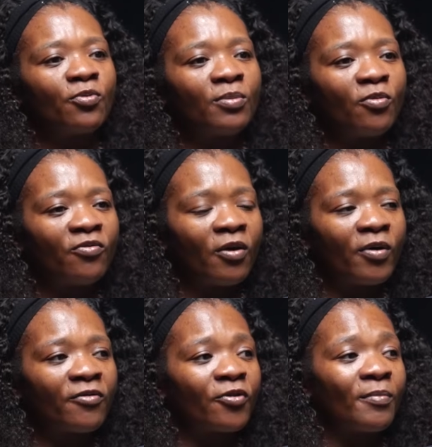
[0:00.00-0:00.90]
we move
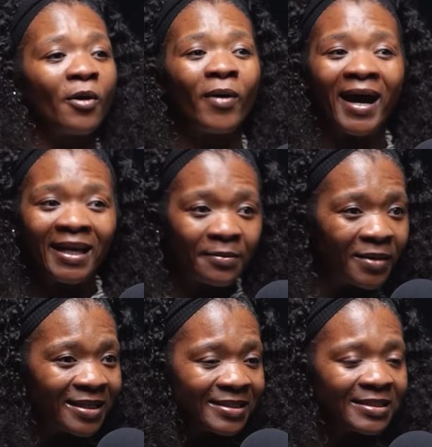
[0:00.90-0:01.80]
away from our
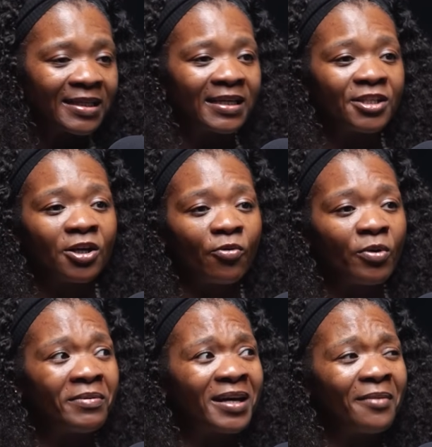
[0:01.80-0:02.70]
animalistic nature,
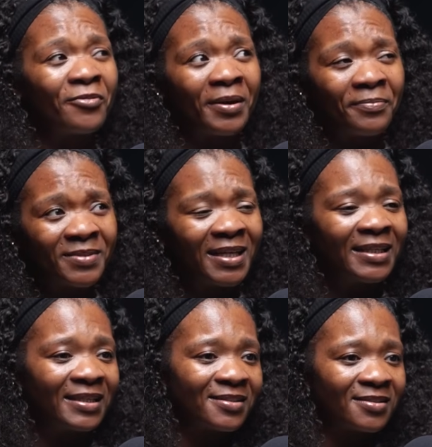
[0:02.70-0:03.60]
we become
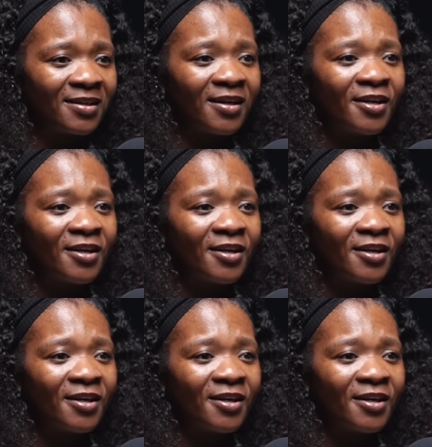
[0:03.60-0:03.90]
reptilians.